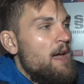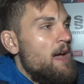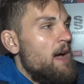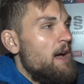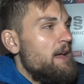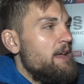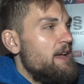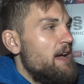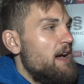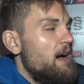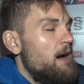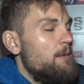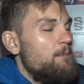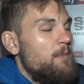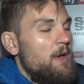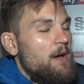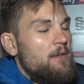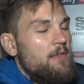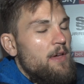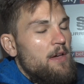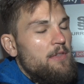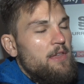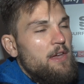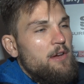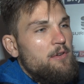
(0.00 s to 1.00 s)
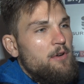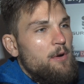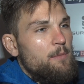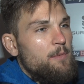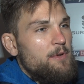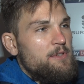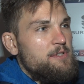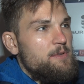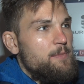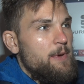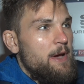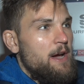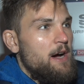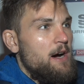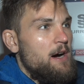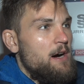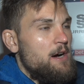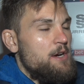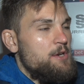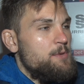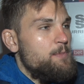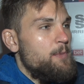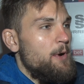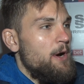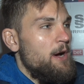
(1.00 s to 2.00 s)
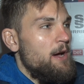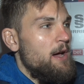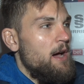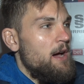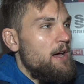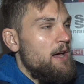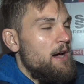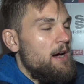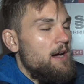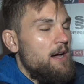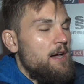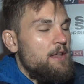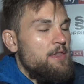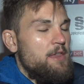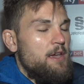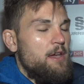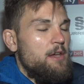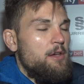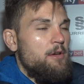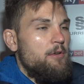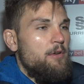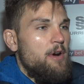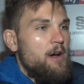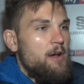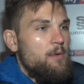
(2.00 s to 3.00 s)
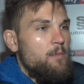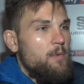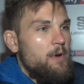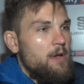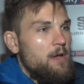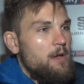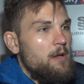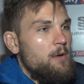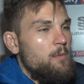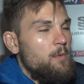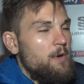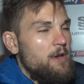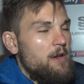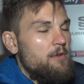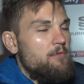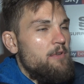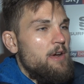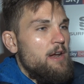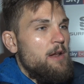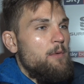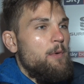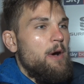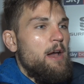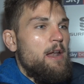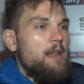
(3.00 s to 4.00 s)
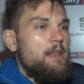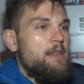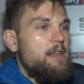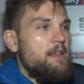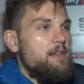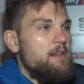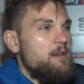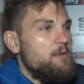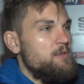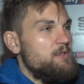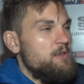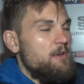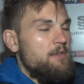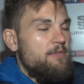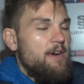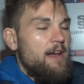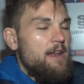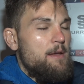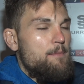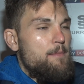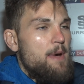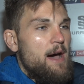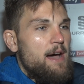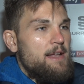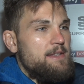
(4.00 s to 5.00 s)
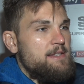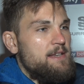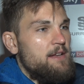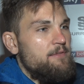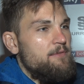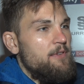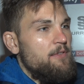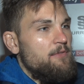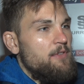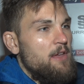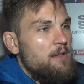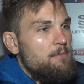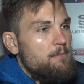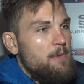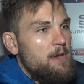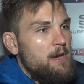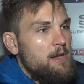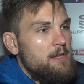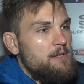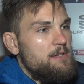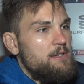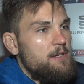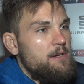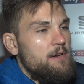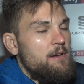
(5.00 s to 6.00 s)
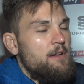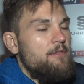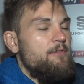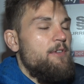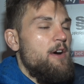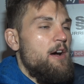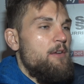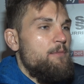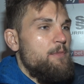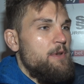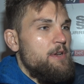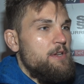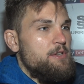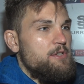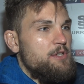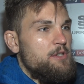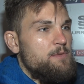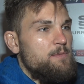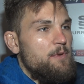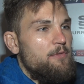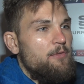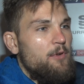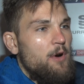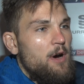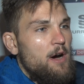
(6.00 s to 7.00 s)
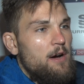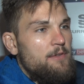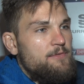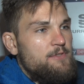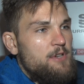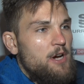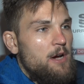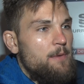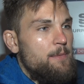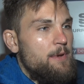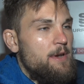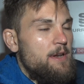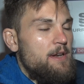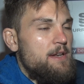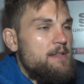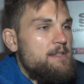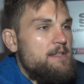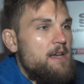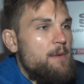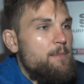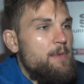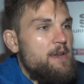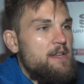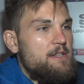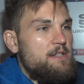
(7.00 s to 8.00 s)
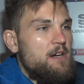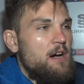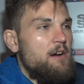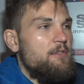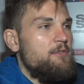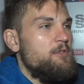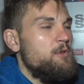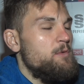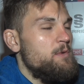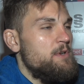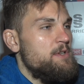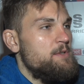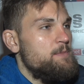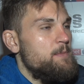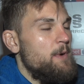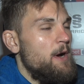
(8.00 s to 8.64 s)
Yeah, I think crumbled's a bit harsh, but I think you're right, we did really well, and then it sort of had a mad 10-15 minutes, the 5 minutes just before half time and then the 10 minutes afterwards.